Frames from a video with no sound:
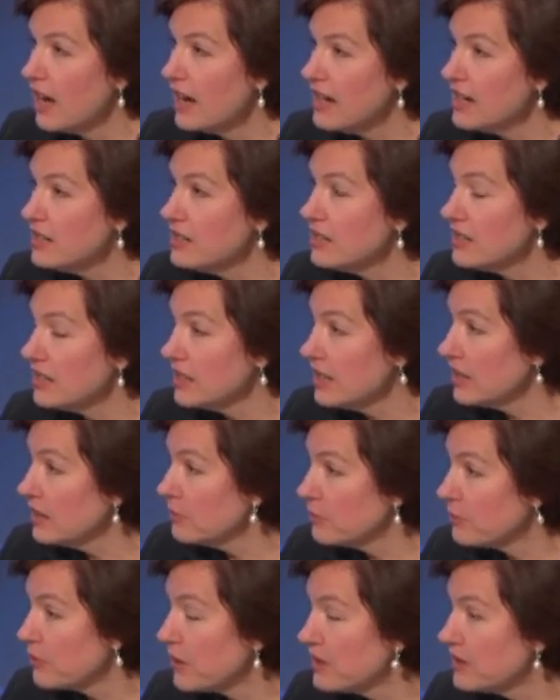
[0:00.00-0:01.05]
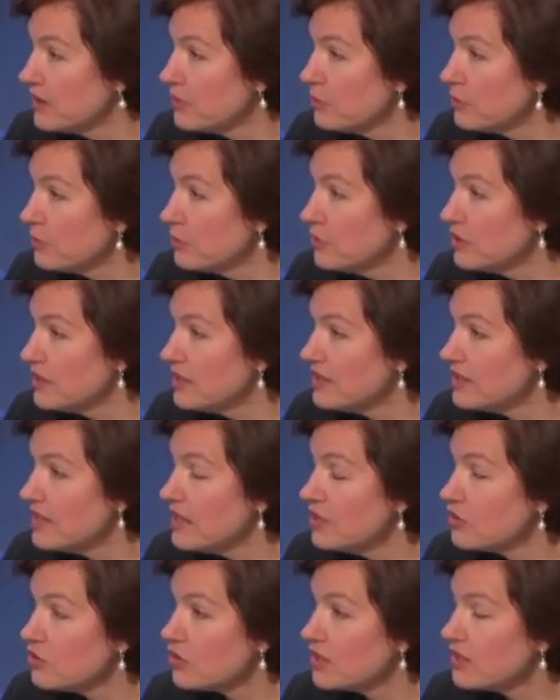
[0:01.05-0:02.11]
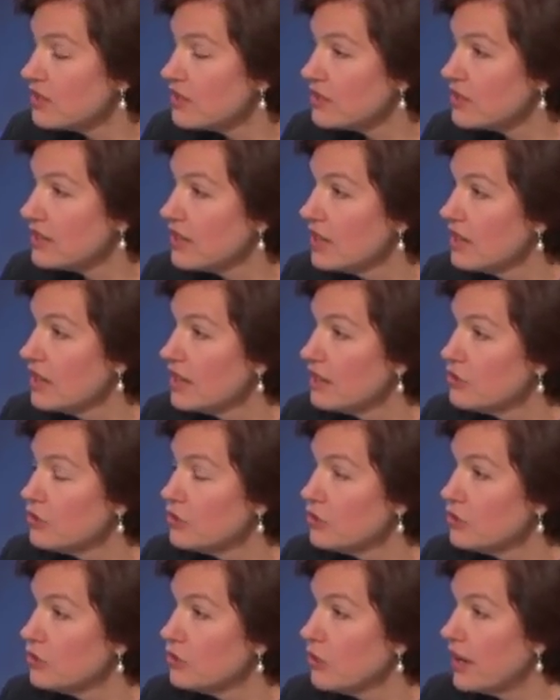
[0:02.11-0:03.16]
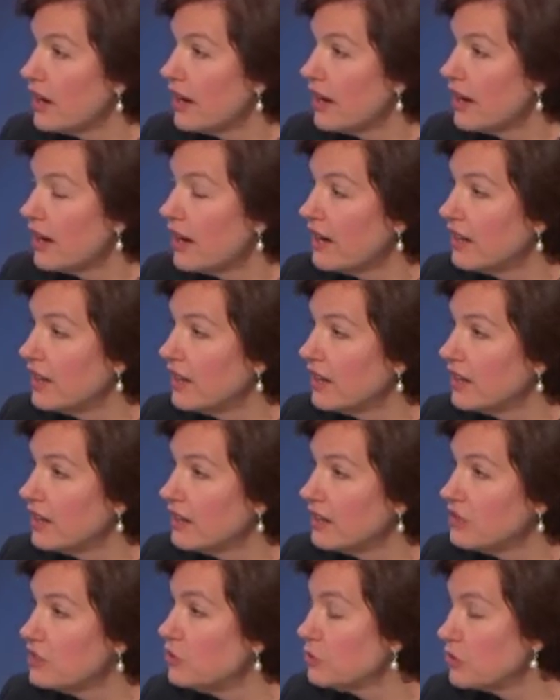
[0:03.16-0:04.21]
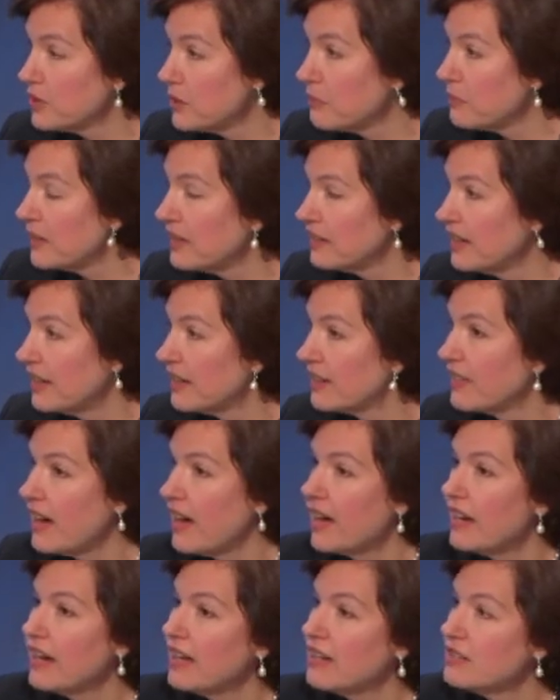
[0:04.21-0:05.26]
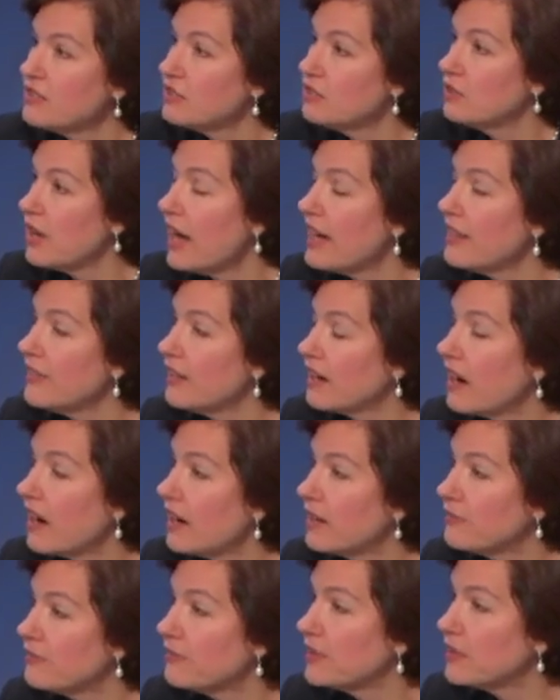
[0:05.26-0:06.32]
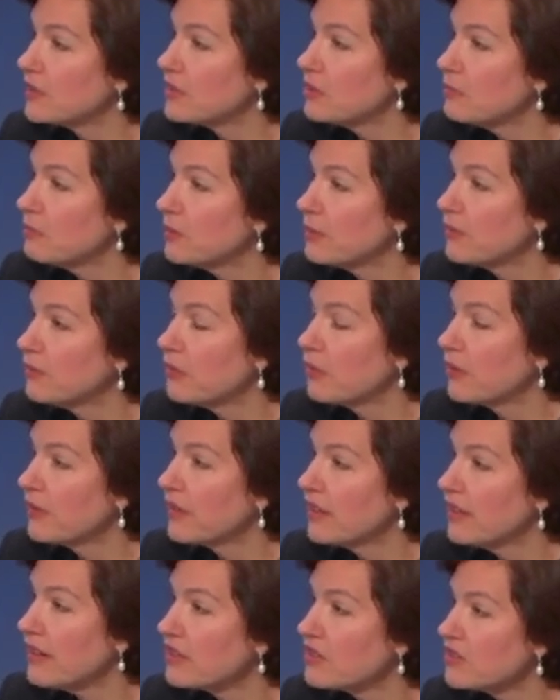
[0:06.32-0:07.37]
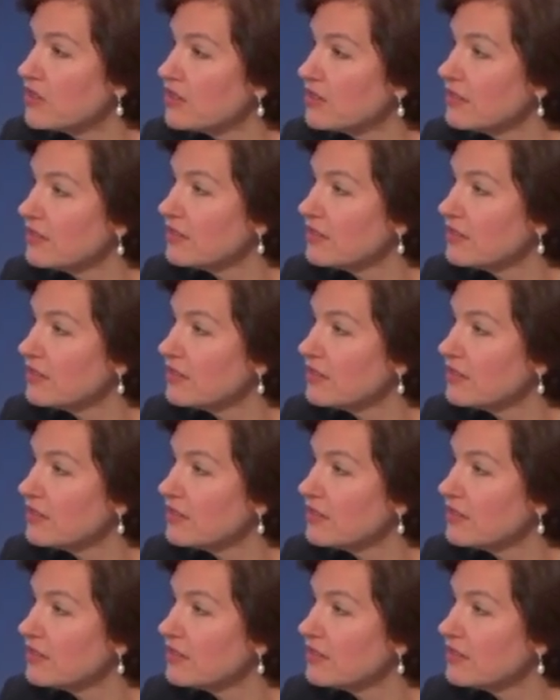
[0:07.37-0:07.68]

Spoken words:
is it in President Putin's interest to? Do something like that and to end the conflict before the election?